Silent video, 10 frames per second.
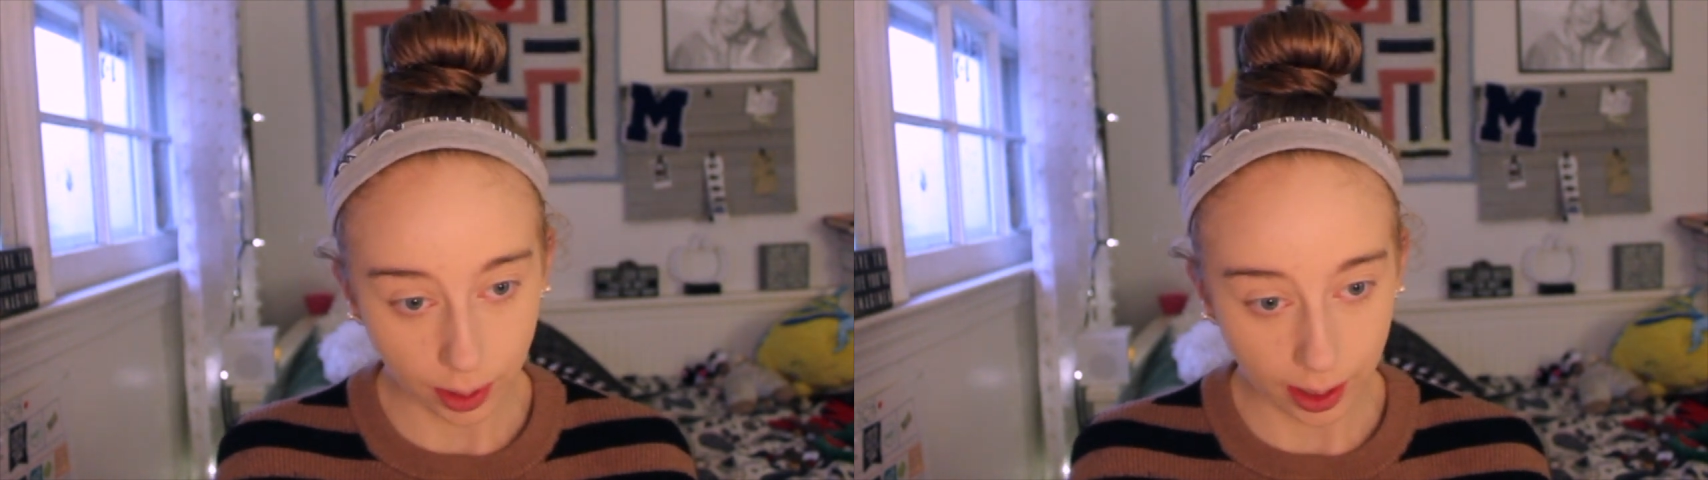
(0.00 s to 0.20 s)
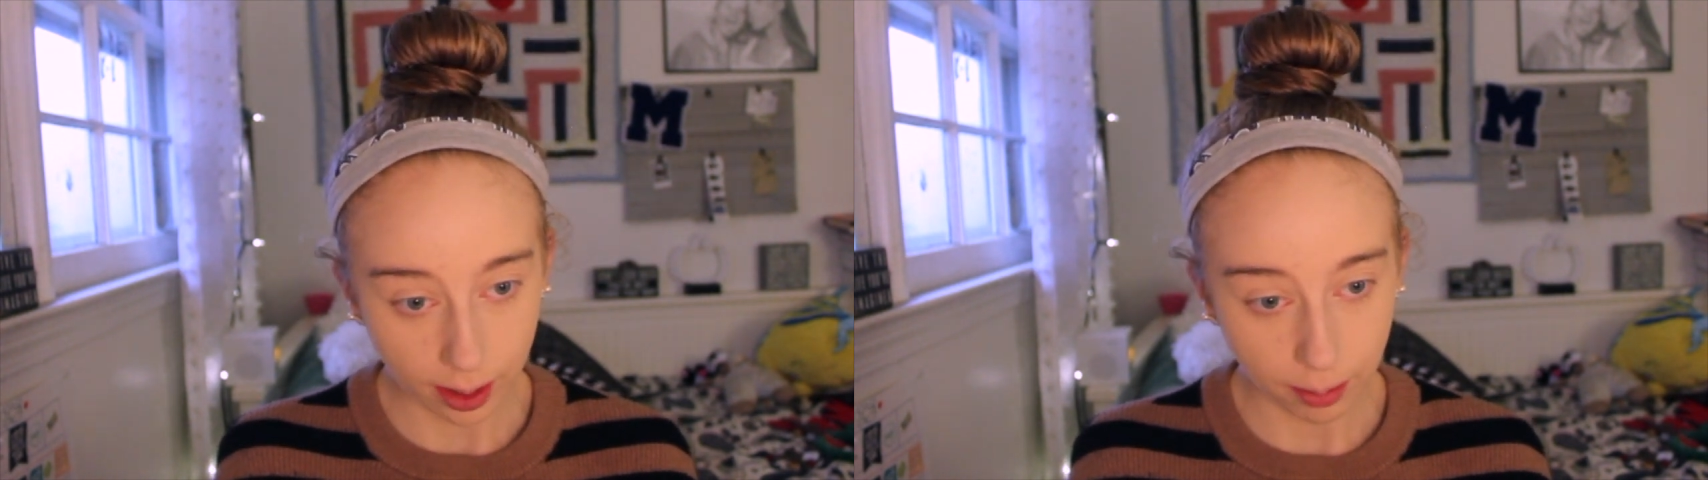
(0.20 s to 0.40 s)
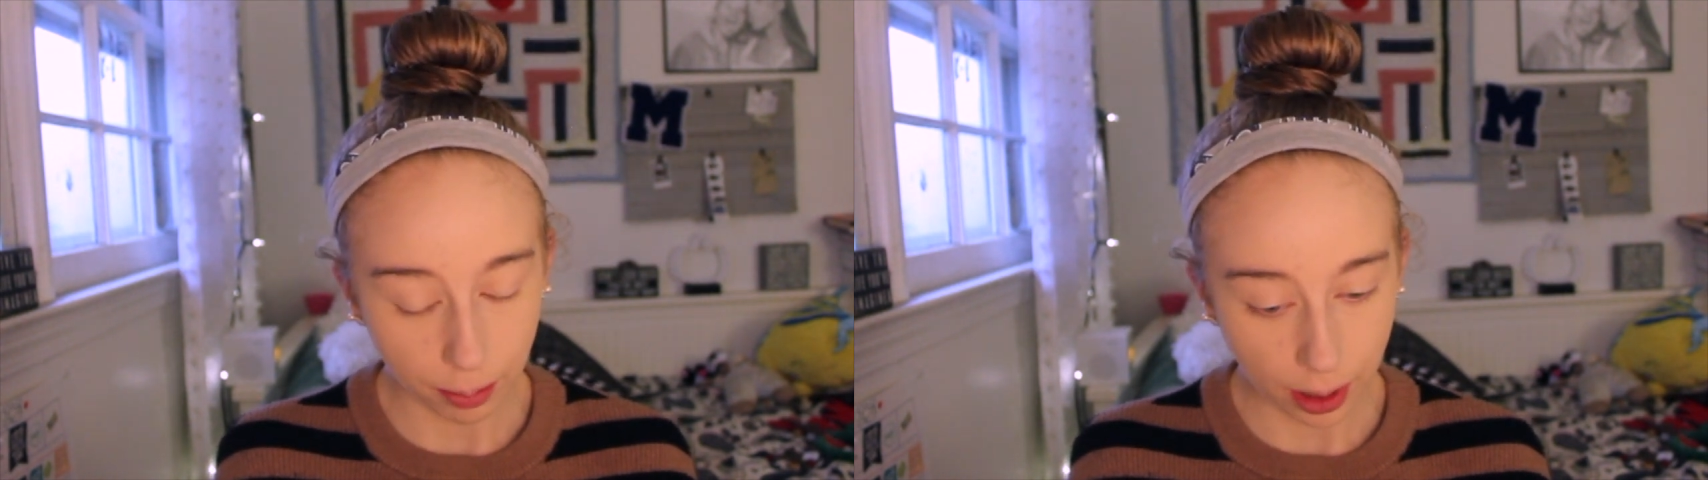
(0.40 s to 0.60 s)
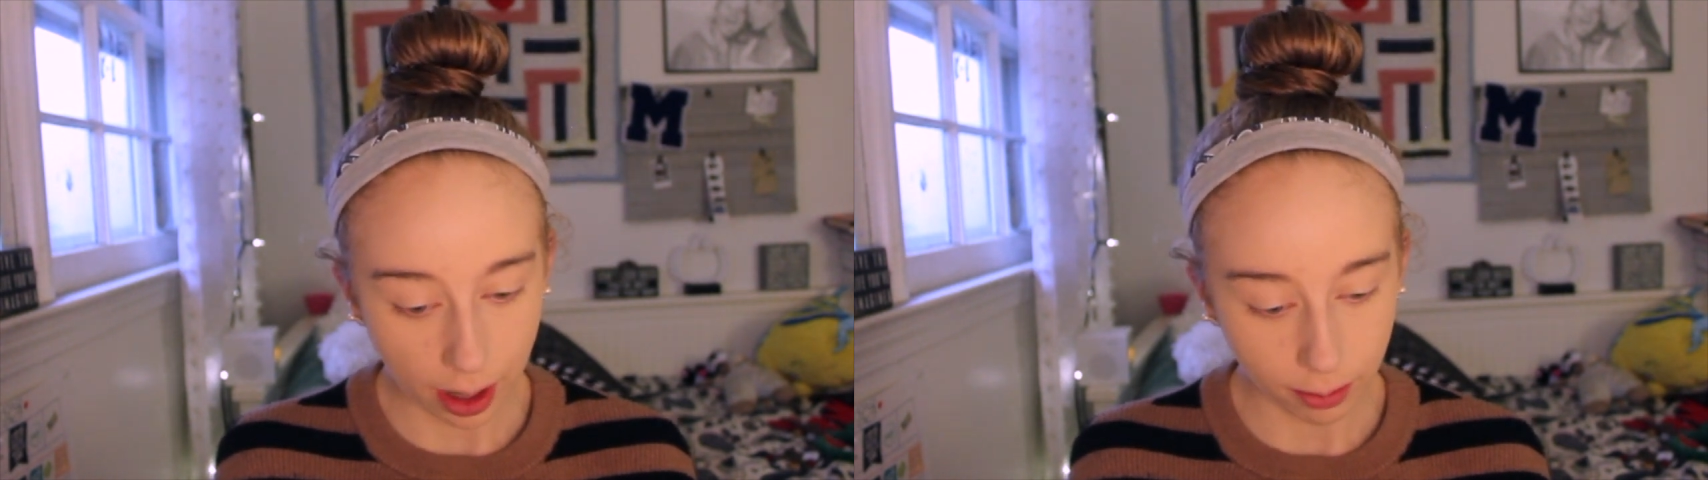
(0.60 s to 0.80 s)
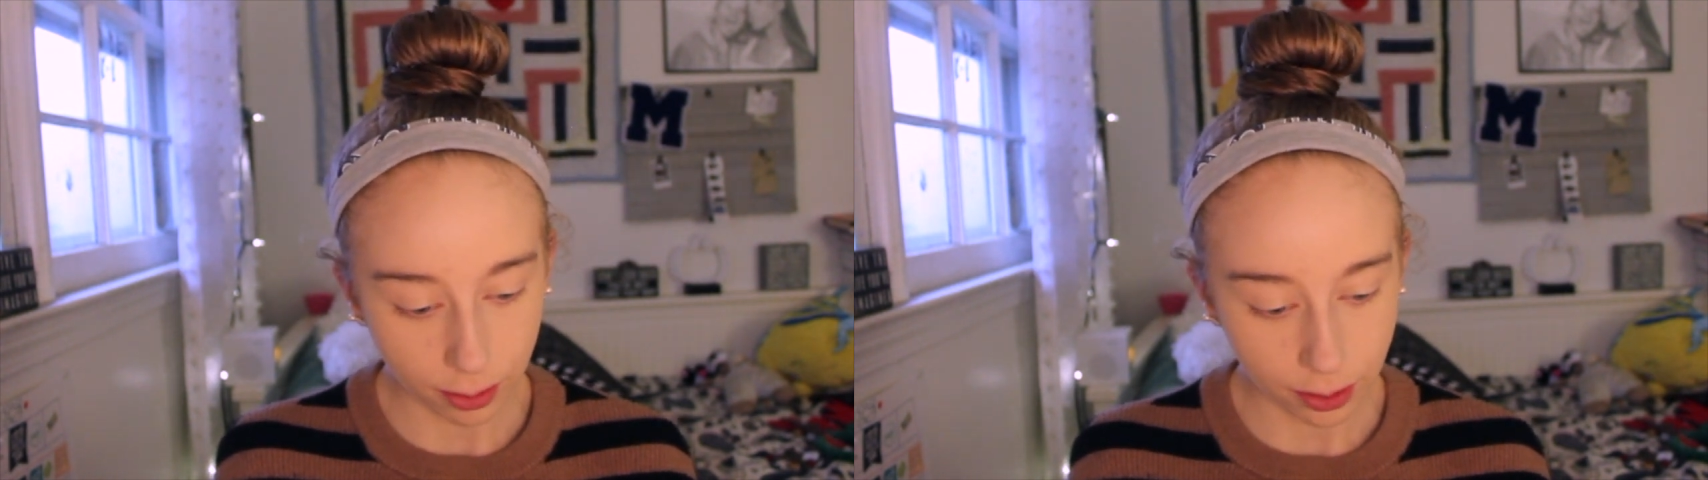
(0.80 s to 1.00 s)
my
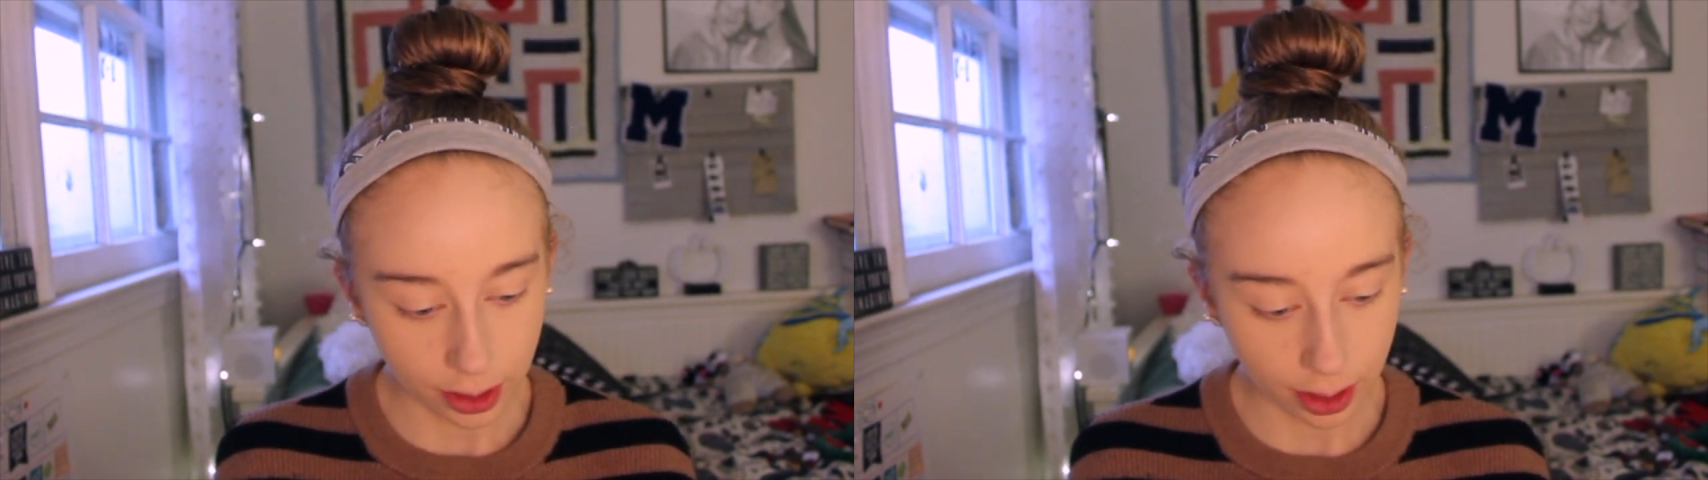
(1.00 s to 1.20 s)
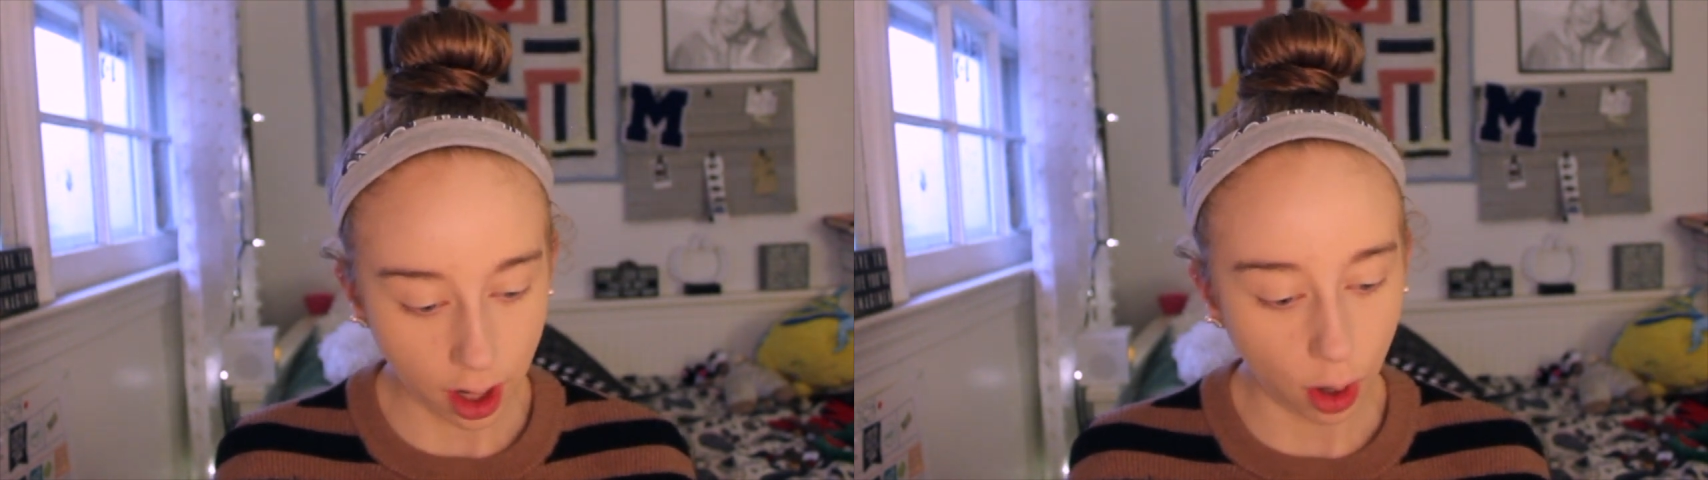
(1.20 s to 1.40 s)
brow routine.